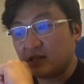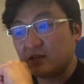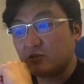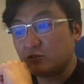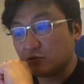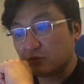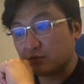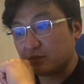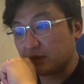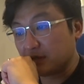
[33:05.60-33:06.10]

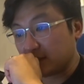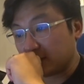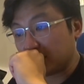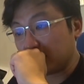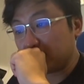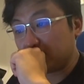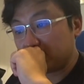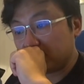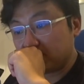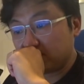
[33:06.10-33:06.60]
coupe,
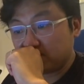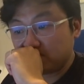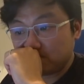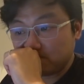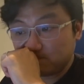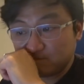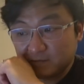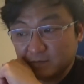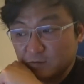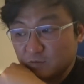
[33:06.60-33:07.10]

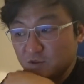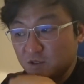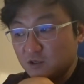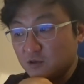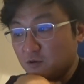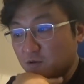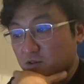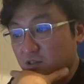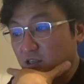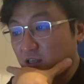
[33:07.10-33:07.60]
which
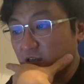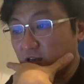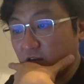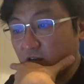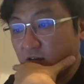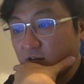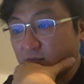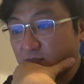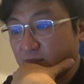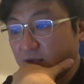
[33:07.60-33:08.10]
looks a
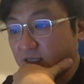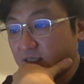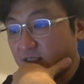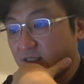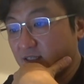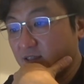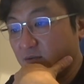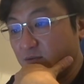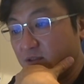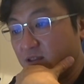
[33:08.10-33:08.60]
lot
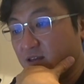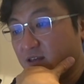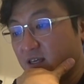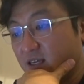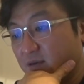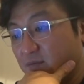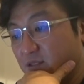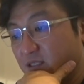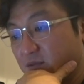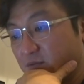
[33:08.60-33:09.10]
better with the
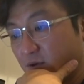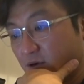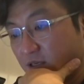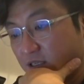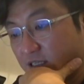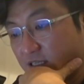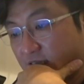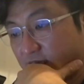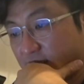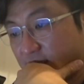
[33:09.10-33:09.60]
AMG body
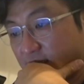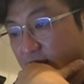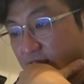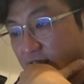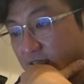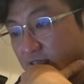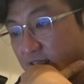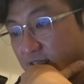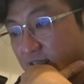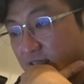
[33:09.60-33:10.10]
kit.
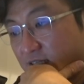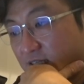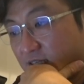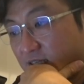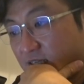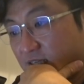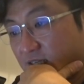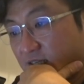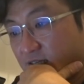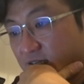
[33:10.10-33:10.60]

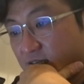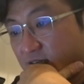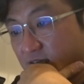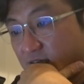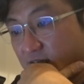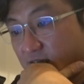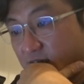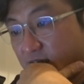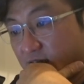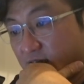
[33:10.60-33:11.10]
And